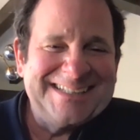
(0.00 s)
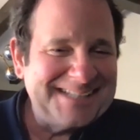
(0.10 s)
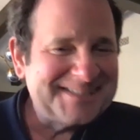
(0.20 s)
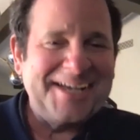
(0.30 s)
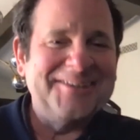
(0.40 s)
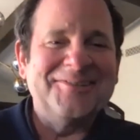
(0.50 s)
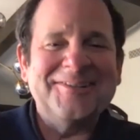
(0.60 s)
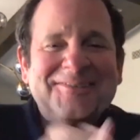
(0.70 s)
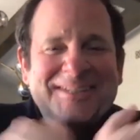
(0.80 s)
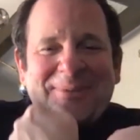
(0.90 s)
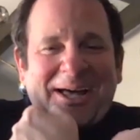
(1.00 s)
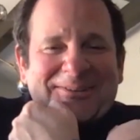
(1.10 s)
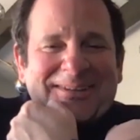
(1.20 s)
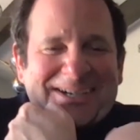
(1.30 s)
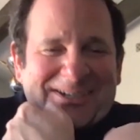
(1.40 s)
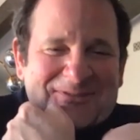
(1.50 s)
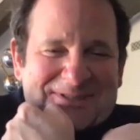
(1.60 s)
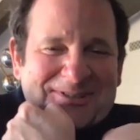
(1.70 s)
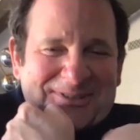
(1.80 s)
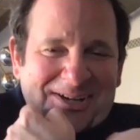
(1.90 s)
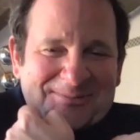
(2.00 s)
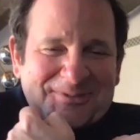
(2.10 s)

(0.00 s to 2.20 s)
That's not, you can only bottle that up for so long before